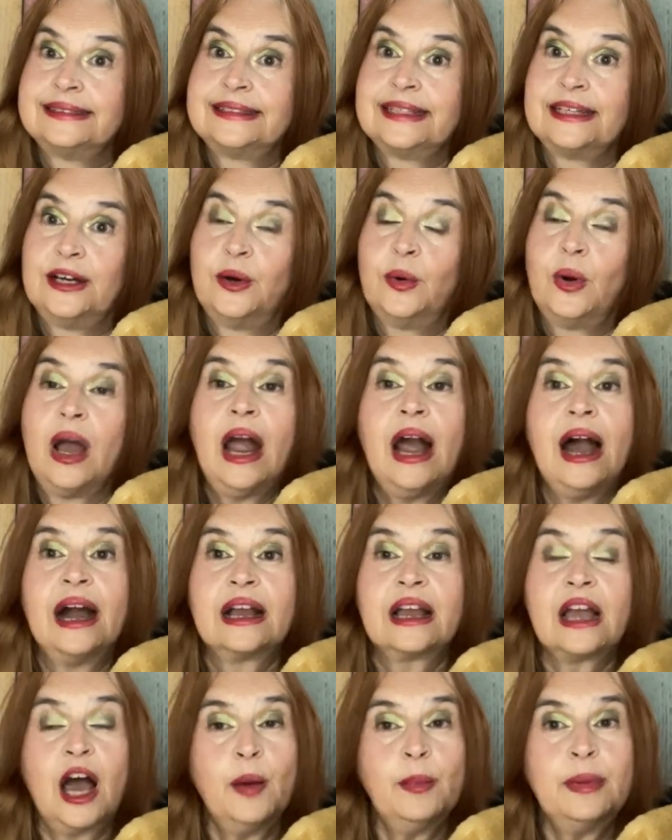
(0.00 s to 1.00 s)
So
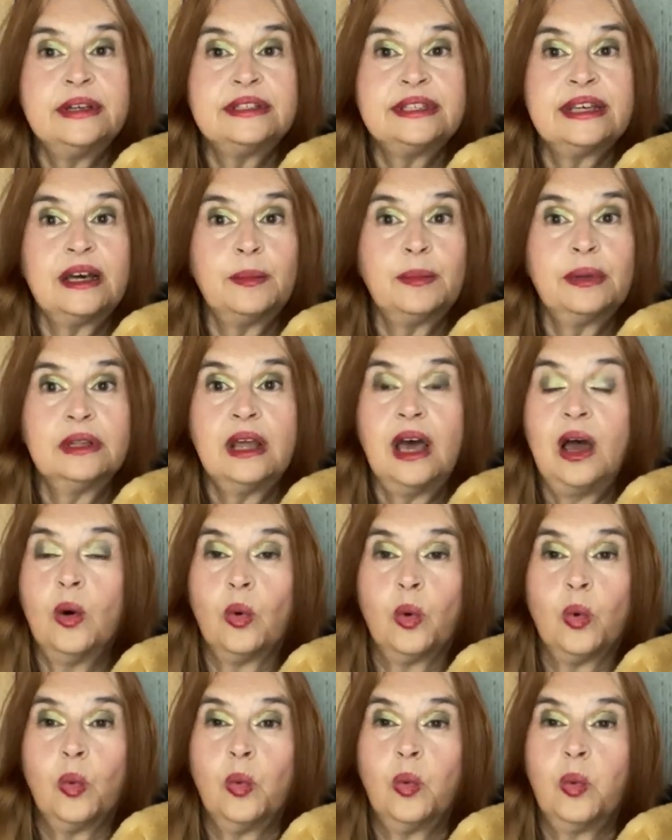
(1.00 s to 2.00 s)
comment down
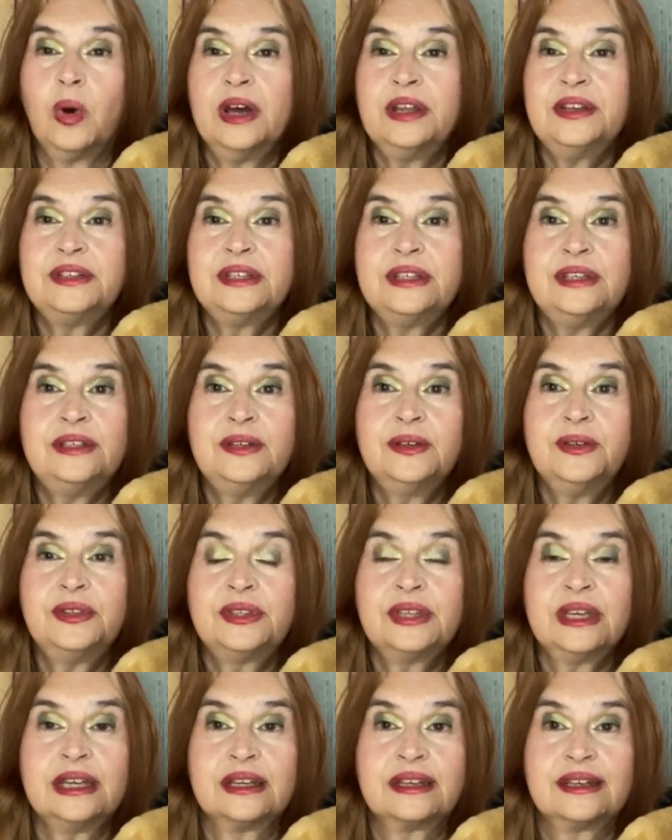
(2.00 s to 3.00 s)
below, what do you
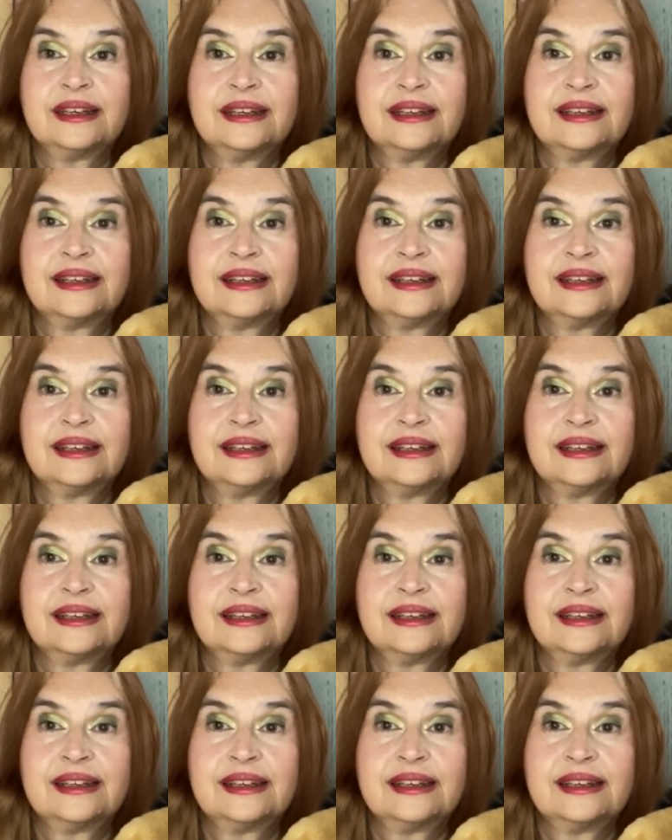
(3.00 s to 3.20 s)
think?